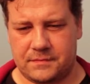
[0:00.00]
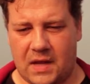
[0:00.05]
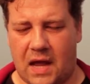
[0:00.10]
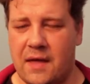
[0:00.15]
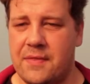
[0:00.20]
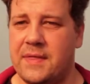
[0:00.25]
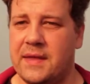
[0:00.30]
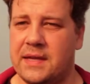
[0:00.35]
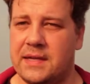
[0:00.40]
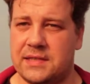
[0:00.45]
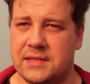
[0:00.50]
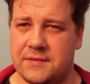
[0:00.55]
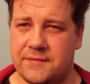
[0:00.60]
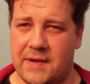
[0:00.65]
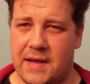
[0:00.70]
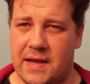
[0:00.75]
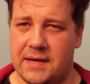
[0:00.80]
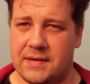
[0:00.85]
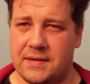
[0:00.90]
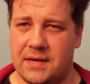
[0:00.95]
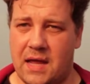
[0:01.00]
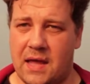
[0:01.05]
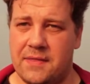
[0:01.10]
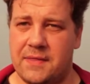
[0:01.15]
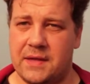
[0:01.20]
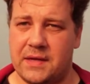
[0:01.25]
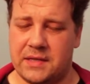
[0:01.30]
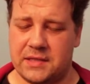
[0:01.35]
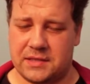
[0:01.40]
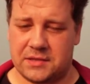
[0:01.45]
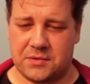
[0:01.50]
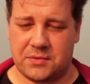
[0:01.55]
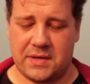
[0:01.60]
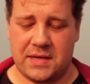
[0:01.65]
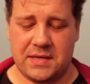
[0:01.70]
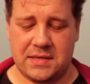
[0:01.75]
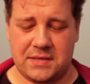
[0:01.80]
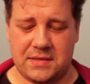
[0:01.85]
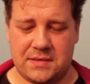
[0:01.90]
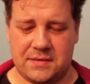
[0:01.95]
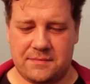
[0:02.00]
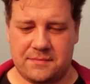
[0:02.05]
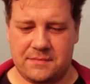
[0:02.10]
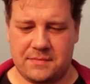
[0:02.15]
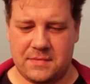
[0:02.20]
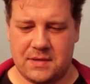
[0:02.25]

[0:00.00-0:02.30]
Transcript: I think it's fine. I think it's great.